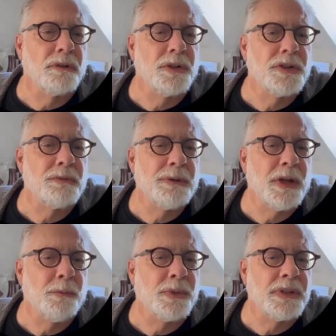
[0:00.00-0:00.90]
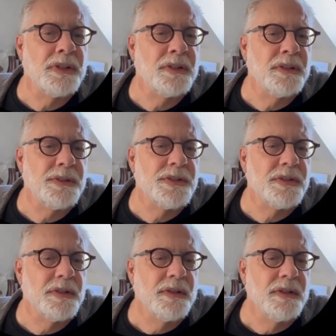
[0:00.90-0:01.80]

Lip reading: which might help with kids,